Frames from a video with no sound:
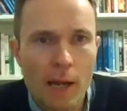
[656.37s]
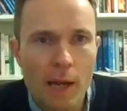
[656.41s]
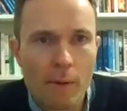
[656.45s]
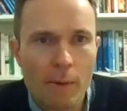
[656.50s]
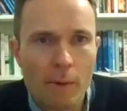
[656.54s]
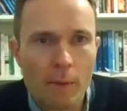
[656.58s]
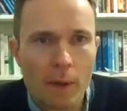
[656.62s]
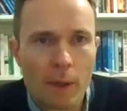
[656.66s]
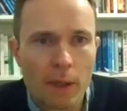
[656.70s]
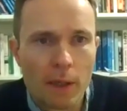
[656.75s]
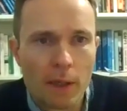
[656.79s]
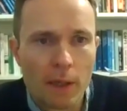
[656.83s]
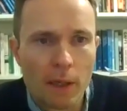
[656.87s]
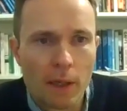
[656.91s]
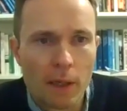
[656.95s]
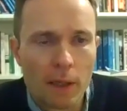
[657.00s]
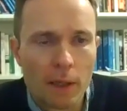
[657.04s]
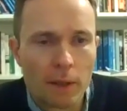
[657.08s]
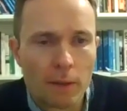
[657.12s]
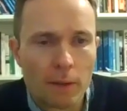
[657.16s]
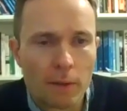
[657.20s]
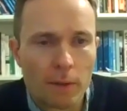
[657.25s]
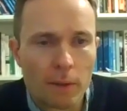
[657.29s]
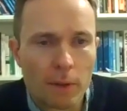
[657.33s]
when
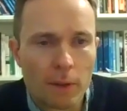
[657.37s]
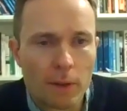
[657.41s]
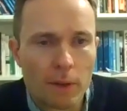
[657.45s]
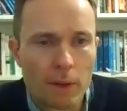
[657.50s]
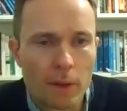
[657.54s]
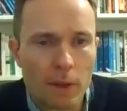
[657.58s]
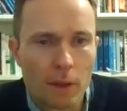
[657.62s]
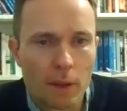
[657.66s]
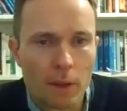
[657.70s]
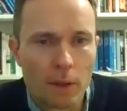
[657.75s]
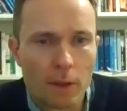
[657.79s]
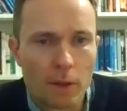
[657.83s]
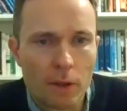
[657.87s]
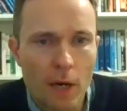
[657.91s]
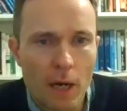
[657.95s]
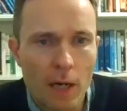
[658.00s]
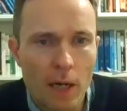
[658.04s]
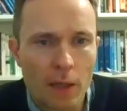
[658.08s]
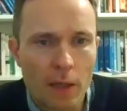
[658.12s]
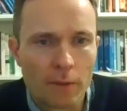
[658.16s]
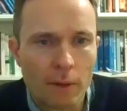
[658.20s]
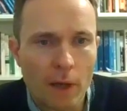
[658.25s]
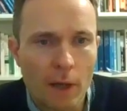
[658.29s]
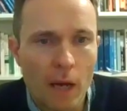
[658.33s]
there was the
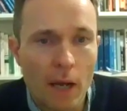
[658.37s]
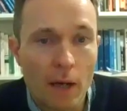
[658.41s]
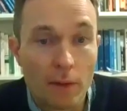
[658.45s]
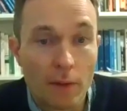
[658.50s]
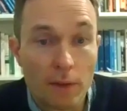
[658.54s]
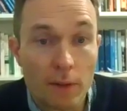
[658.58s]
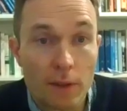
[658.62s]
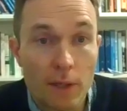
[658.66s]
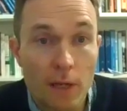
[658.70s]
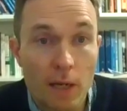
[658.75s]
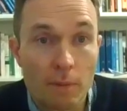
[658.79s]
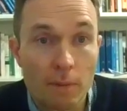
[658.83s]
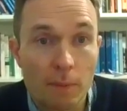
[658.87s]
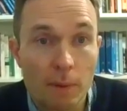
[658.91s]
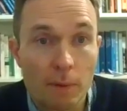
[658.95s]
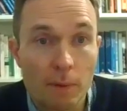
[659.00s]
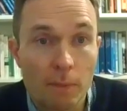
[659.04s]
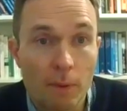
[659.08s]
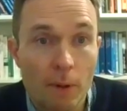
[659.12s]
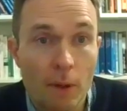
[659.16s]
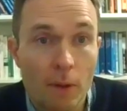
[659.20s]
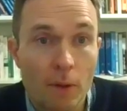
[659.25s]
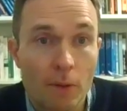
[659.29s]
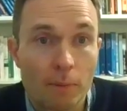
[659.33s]
threat of a housing estate being
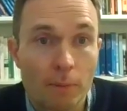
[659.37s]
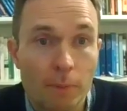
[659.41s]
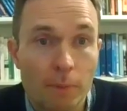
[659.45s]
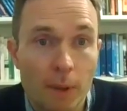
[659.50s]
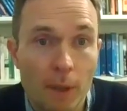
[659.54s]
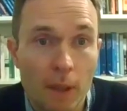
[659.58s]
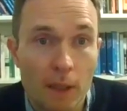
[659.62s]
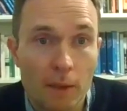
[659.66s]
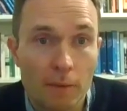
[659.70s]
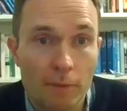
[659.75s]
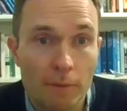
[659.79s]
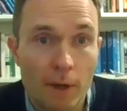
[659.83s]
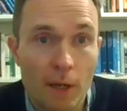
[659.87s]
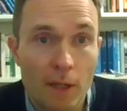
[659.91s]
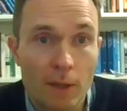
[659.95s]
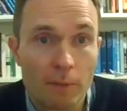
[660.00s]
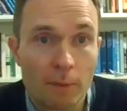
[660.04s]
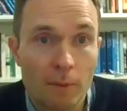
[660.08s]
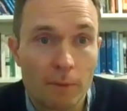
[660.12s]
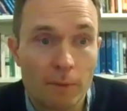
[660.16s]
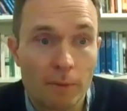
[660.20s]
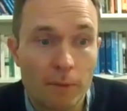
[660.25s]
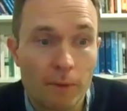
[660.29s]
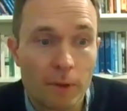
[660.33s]
bought up by an
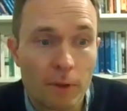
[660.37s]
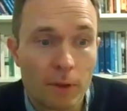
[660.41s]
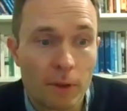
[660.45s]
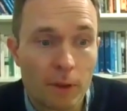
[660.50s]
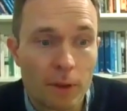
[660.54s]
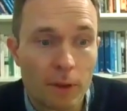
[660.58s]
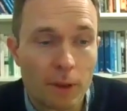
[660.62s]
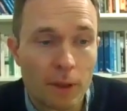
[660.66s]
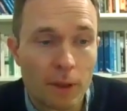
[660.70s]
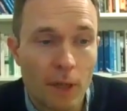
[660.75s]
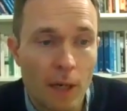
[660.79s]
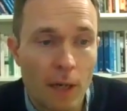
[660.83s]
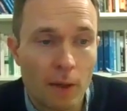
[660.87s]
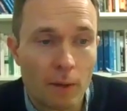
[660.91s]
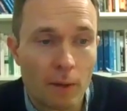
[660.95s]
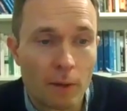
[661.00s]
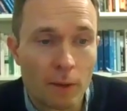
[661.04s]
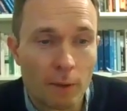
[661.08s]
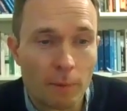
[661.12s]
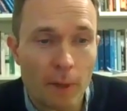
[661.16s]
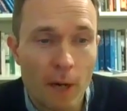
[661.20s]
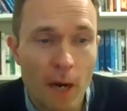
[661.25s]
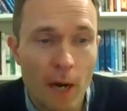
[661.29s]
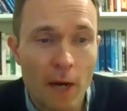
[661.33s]
investment fund
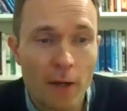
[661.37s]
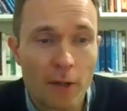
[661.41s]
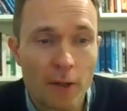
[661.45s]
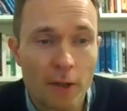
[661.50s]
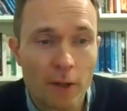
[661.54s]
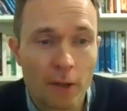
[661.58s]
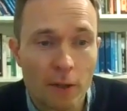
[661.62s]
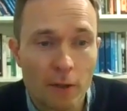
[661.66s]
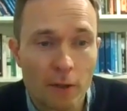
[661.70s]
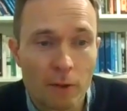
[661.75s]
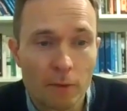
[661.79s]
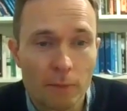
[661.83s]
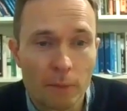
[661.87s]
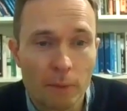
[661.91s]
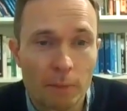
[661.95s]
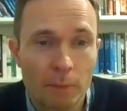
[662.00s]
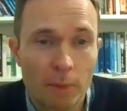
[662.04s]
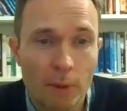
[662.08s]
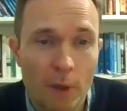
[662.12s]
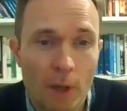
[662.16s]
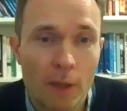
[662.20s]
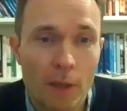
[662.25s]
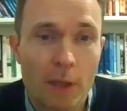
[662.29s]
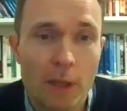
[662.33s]
under pressure, the government
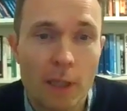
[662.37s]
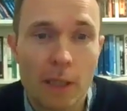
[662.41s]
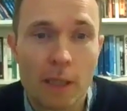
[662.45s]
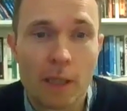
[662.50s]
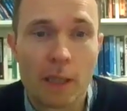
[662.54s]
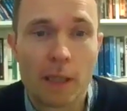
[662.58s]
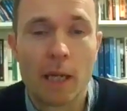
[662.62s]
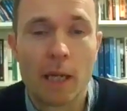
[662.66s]
brought in